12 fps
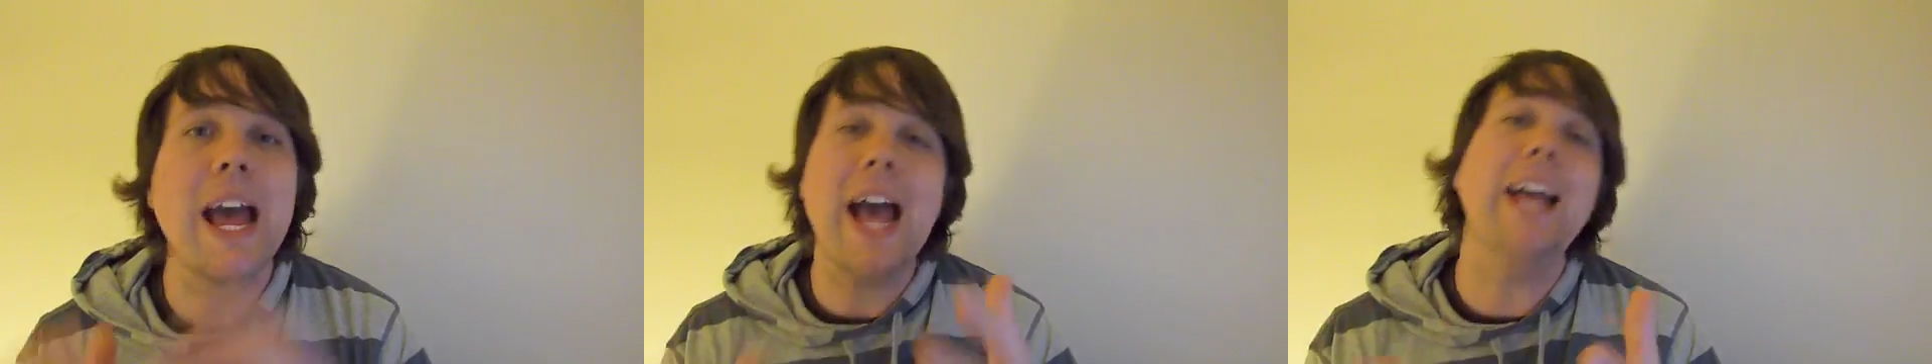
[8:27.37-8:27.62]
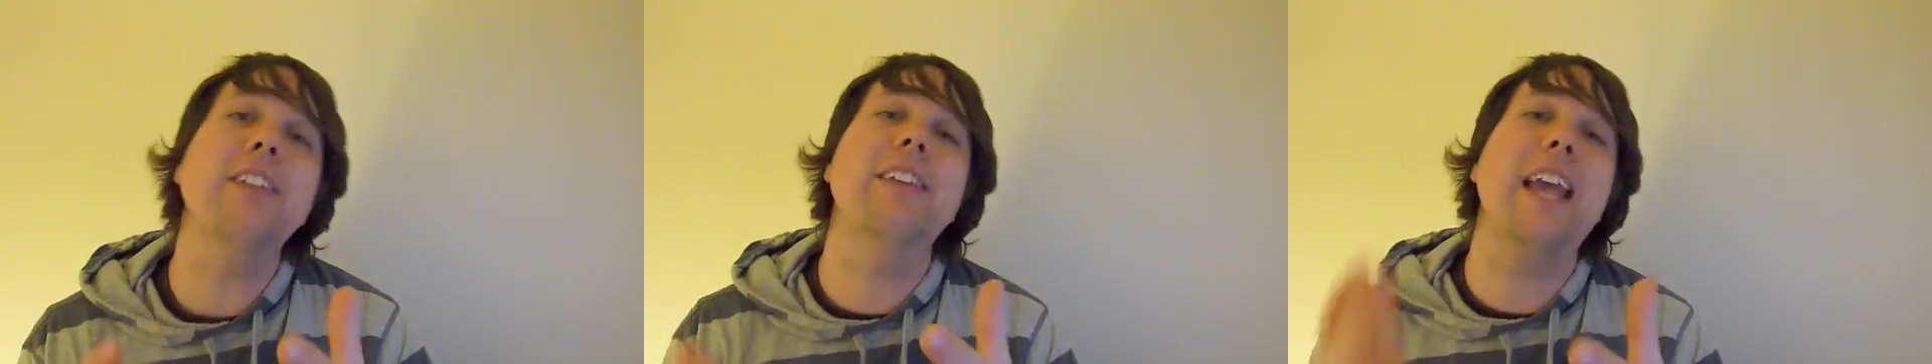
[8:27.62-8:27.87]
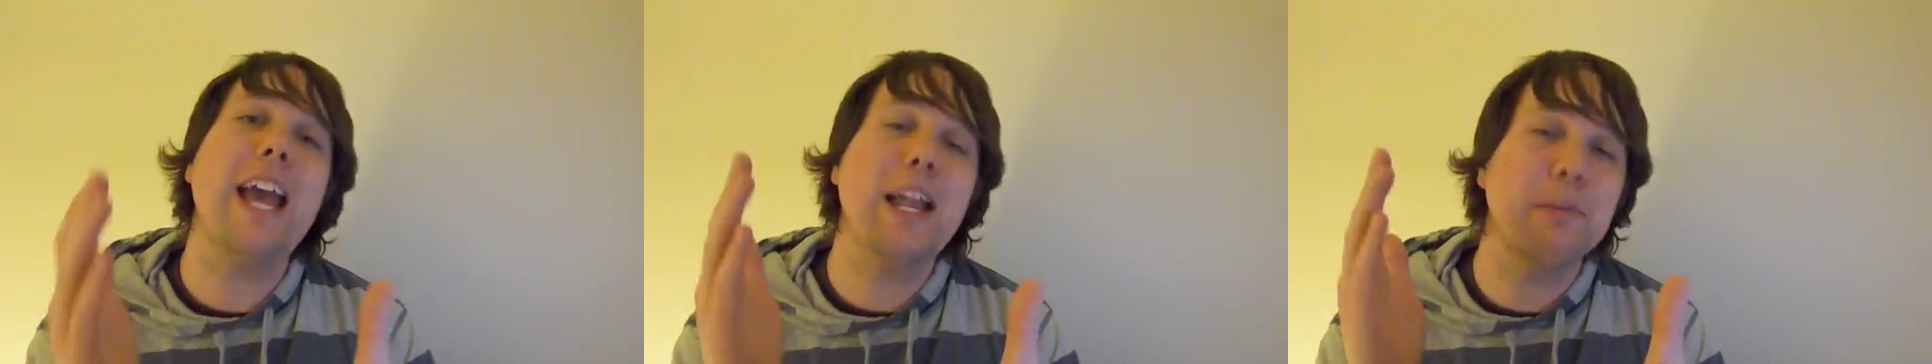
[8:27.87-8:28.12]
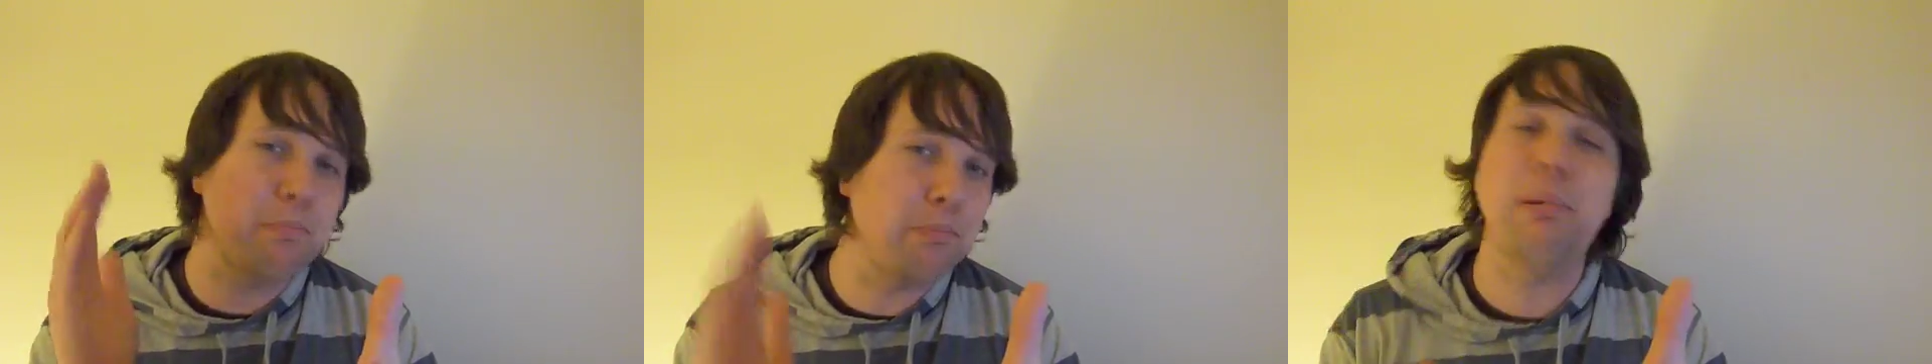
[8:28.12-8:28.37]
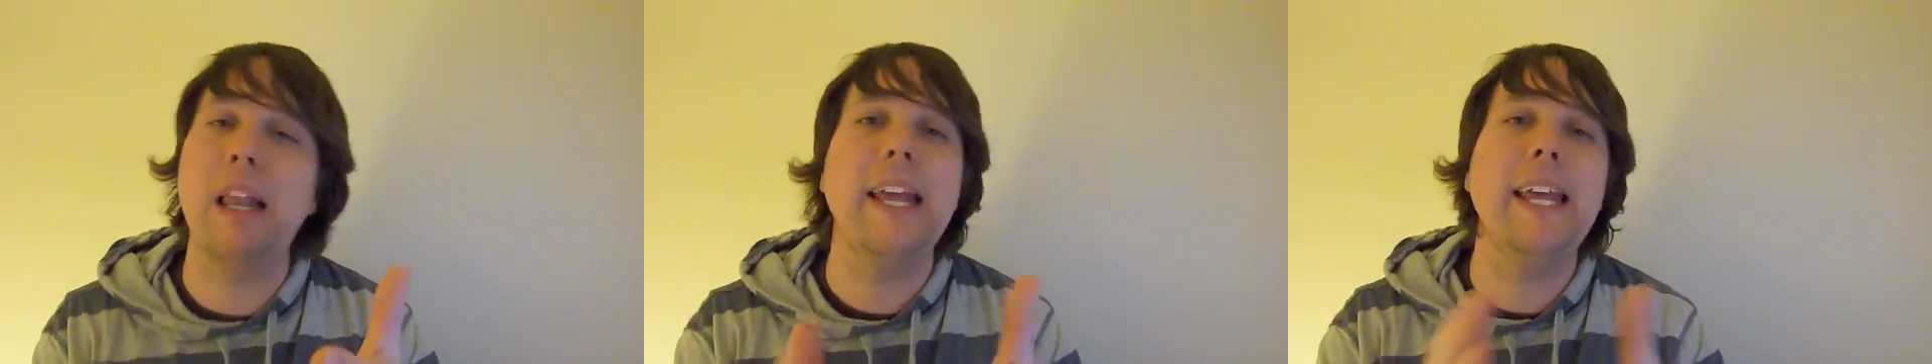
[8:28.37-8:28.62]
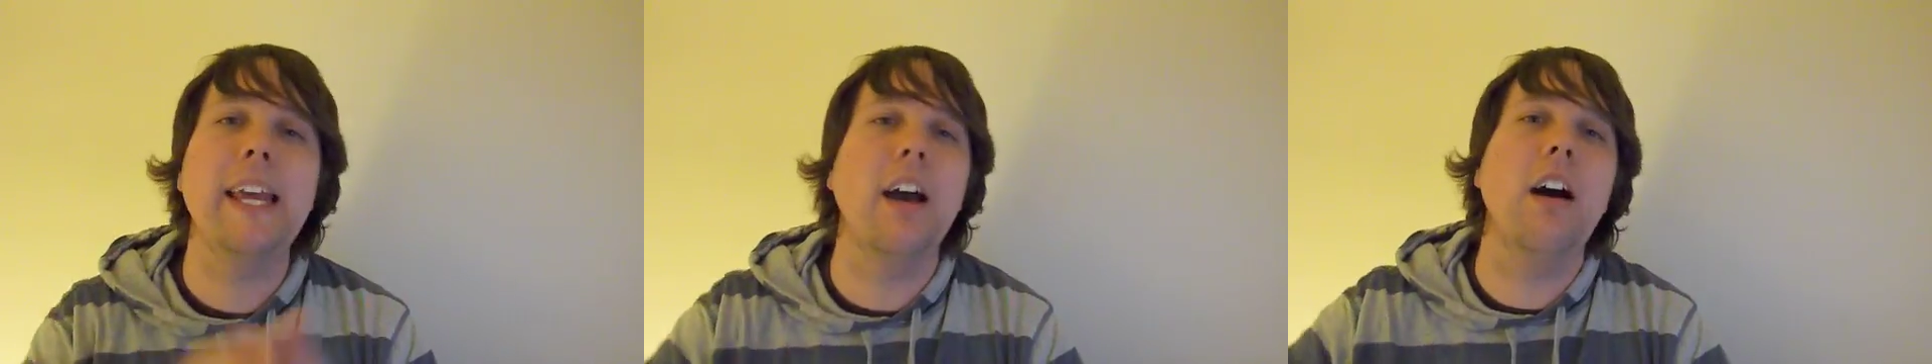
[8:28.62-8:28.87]
as can
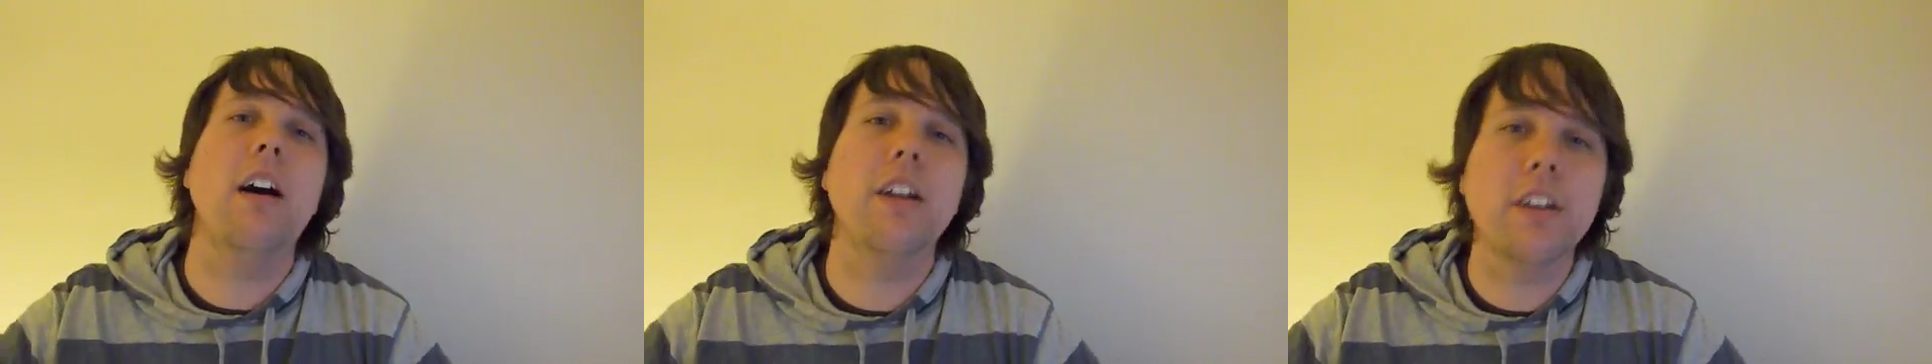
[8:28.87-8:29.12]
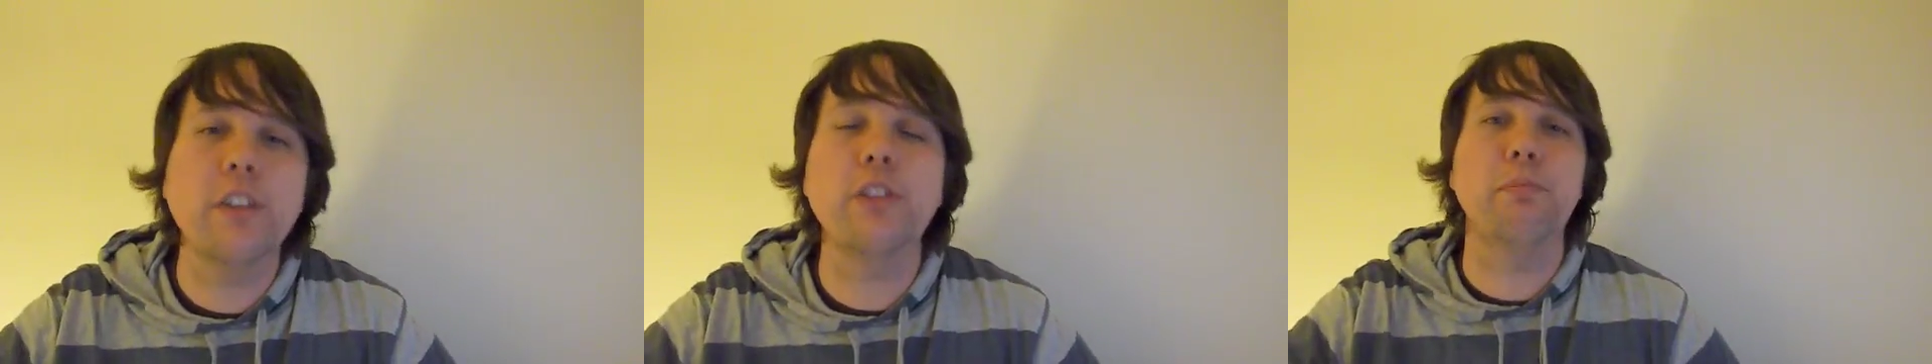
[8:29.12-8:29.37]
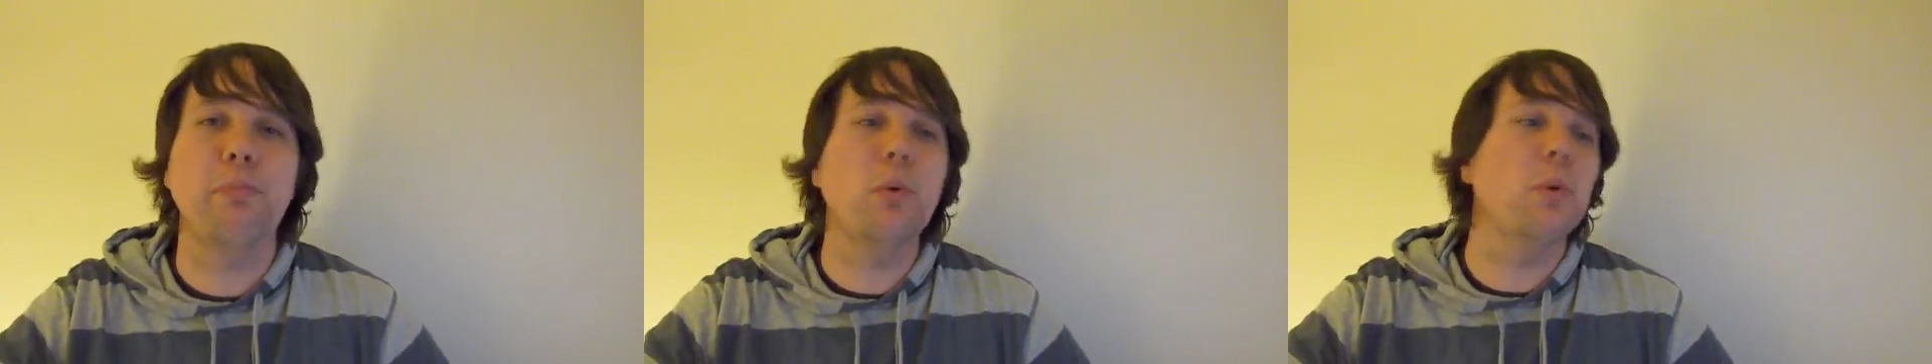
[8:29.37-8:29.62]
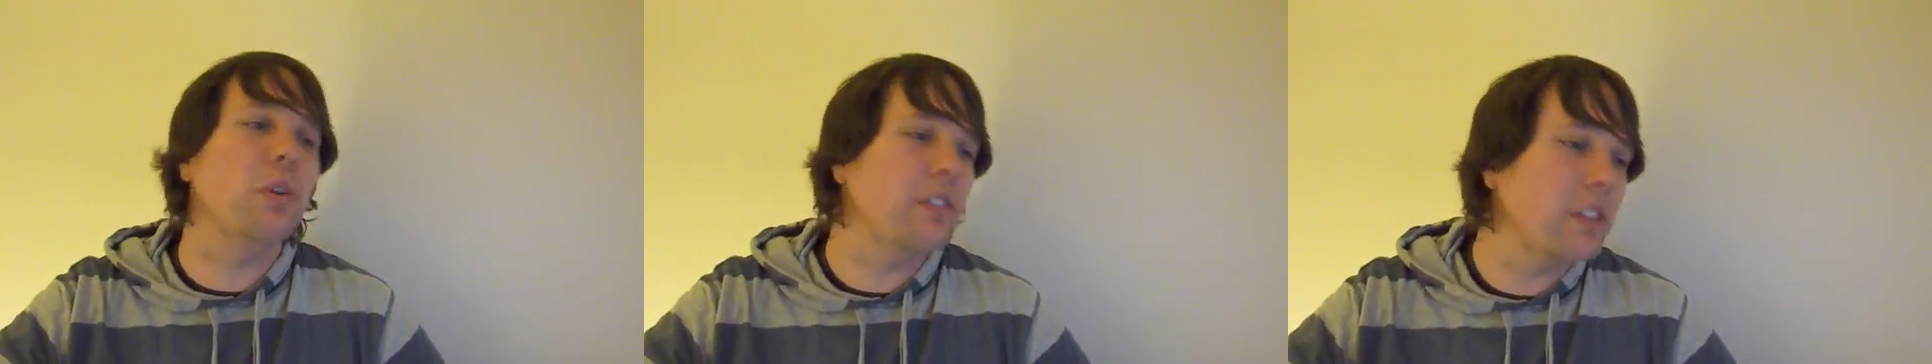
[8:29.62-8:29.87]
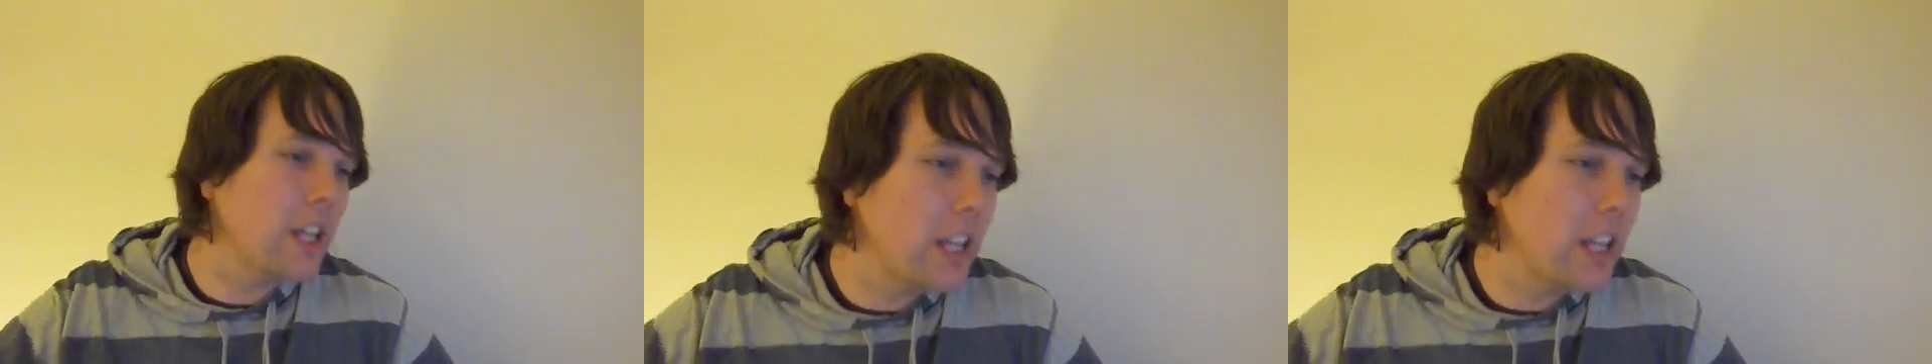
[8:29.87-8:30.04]
playing hard at sport.